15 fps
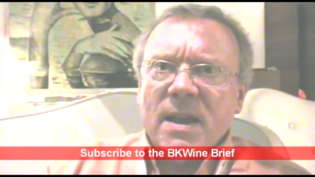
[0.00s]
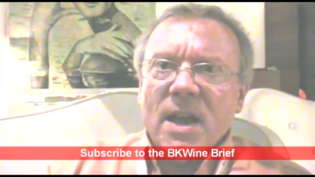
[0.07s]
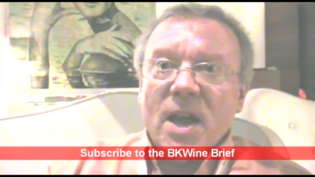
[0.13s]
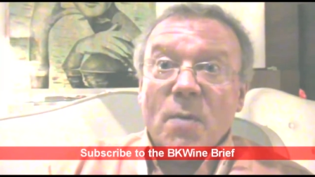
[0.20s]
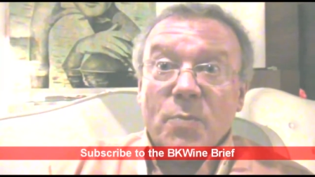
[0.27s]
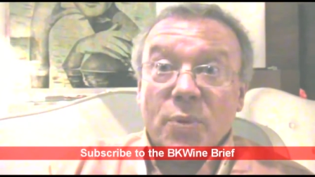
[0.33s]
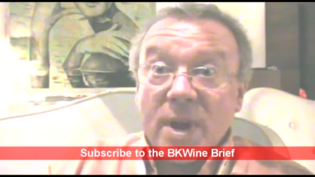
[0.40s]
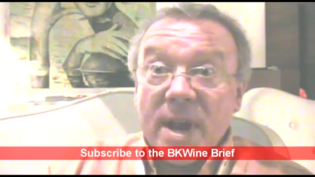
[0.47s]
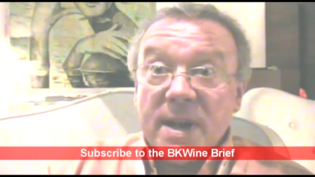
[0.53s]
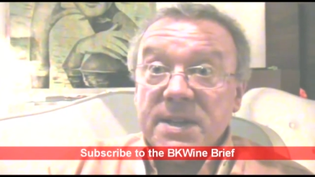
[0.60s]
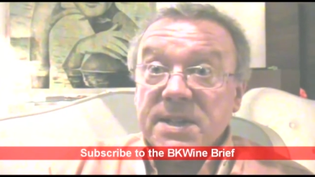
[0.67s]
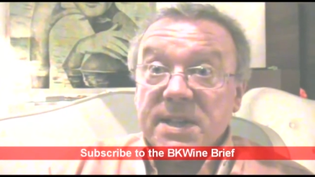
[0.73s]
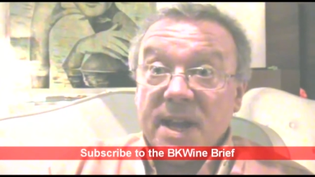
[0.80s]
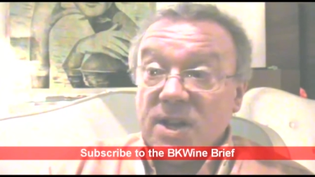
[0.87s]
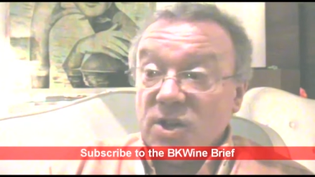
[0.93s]
A
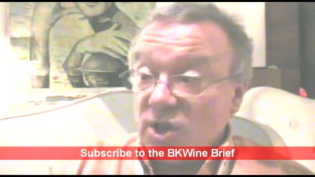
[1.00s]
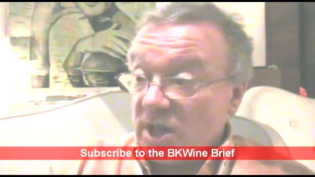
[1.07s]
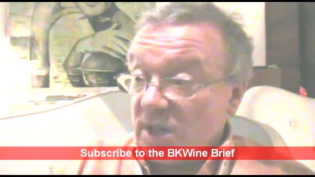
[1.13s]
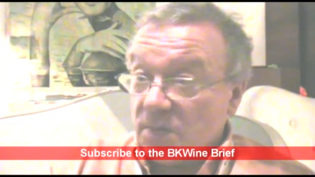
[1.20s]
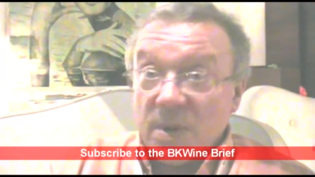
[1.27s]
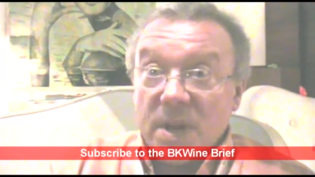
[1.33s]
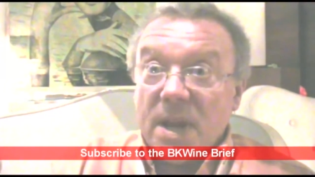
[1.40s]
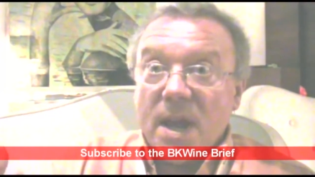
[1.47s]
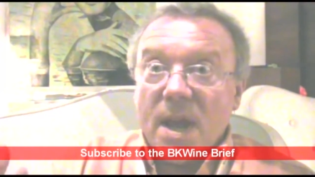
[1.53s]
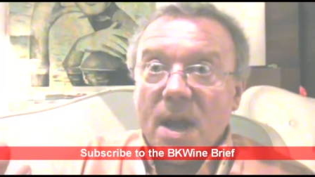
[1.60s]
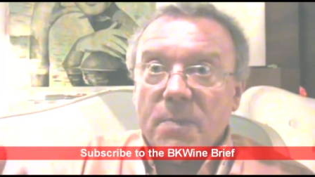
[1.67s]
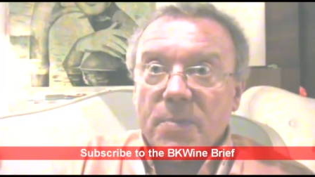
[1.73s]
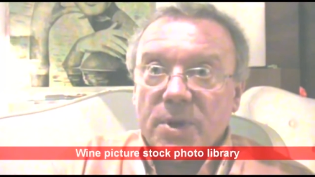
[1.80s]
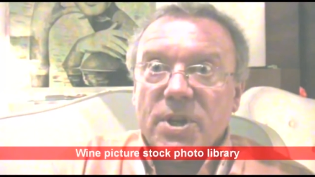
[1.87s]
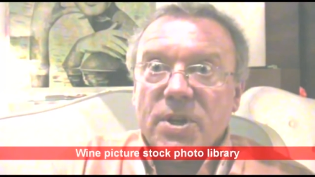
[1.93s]
brand can just be a
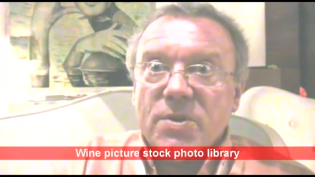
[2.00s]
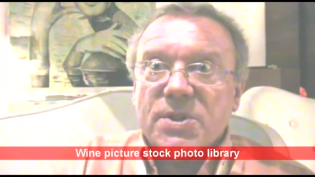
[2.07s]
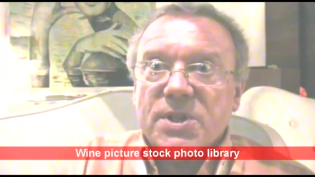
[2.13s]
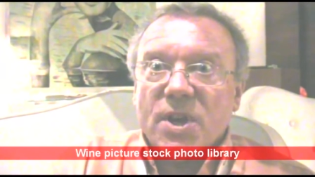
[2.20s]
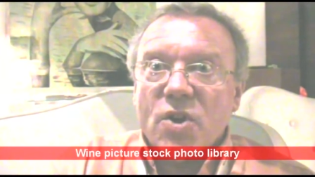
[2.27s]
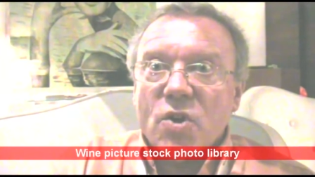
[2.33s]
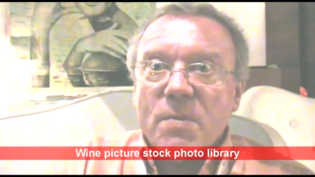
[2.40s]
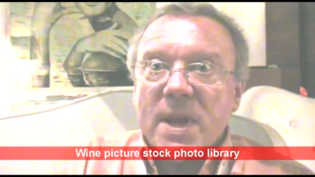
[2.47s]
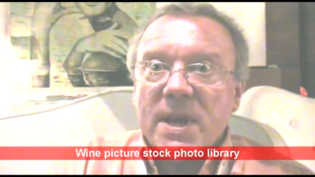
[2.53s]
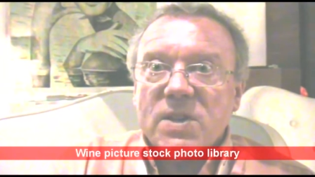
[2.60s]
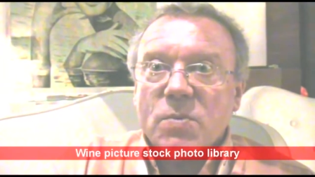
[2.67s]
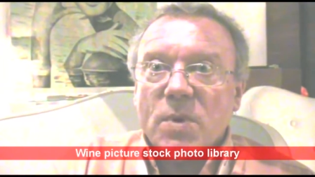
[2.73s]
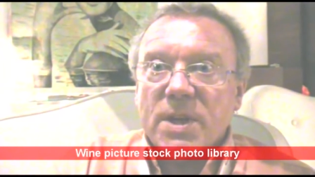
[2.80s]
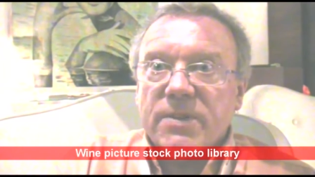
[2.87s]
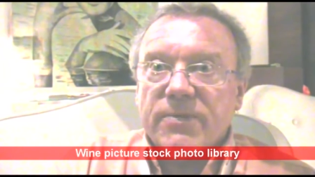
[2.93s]
producer who
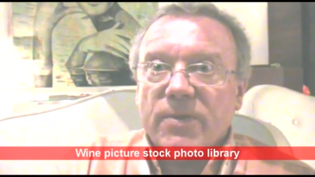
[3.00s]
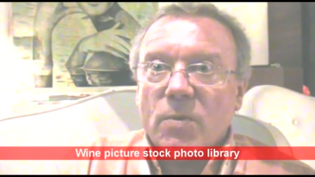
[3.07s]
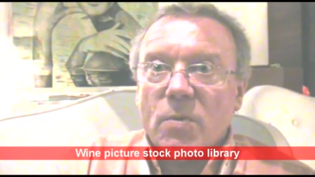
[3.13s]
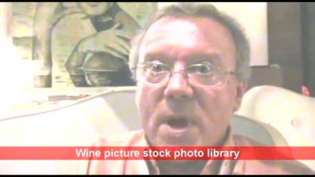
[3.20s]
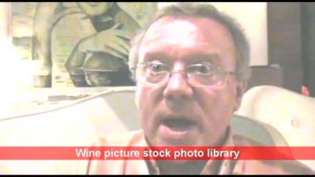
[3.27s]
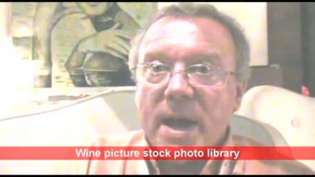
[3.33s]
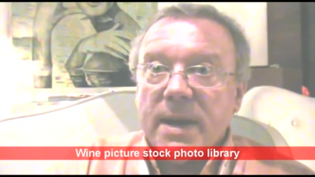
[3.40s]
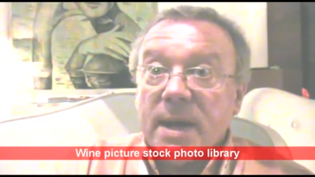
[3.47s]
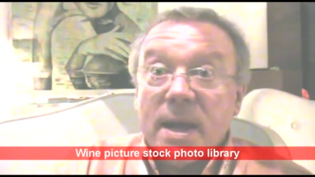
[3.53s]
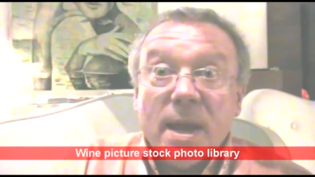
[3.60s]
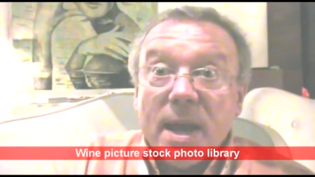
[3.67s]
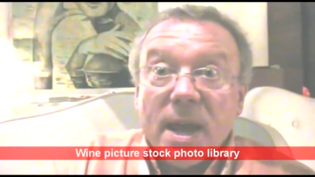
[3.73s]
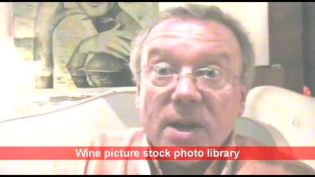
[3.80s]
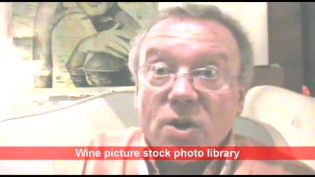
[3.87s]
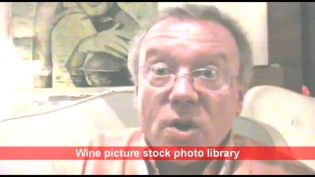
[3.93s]
makes wonderful wine.
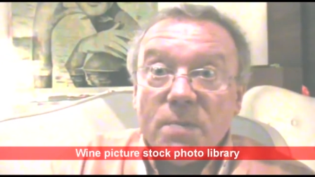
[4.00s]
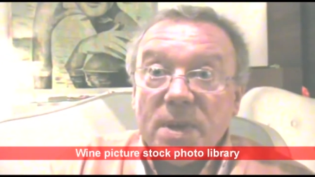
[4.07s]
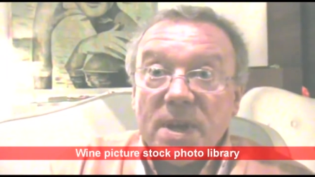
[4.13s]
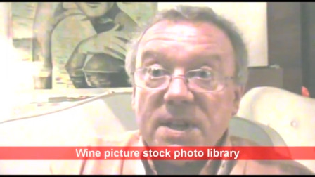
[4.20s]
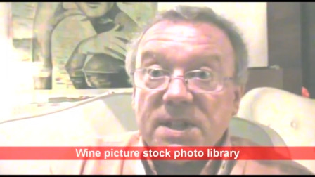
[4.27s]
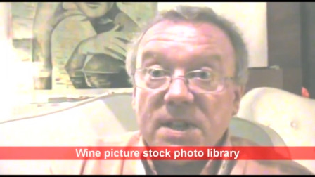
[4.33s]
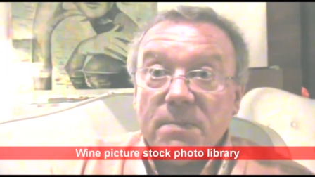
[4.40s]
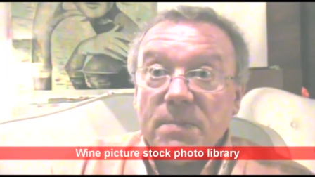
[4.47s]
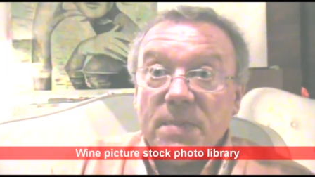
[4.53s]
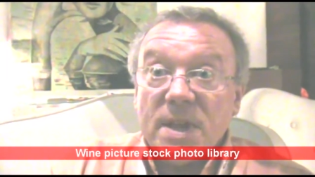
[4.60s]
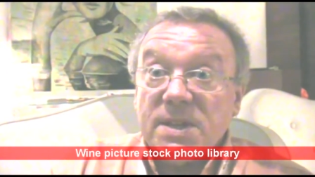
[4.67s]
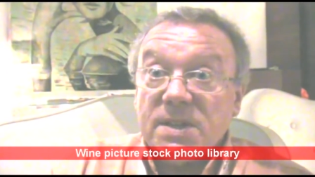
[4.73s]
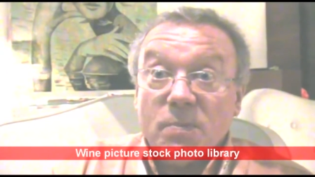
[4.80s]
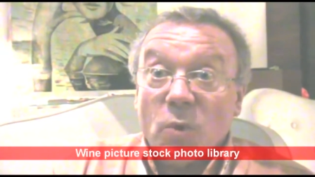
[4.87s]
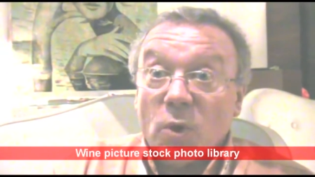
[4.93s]
Mm. It could be a,
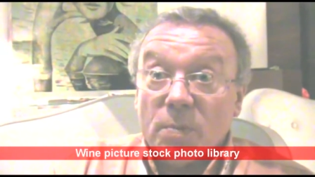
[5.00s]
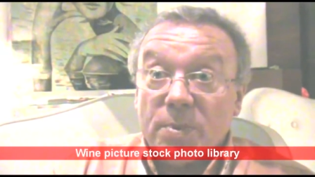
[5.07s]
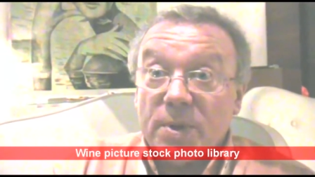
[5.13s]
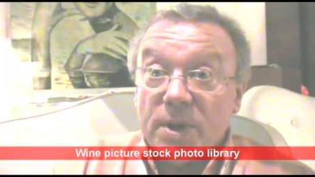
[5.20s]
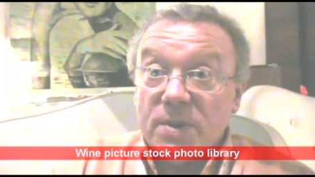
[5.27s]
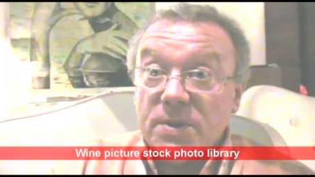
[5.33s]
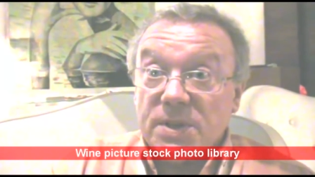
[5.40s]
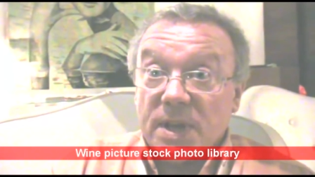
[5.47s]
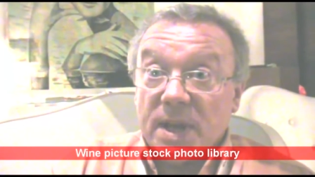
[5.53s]
a small producer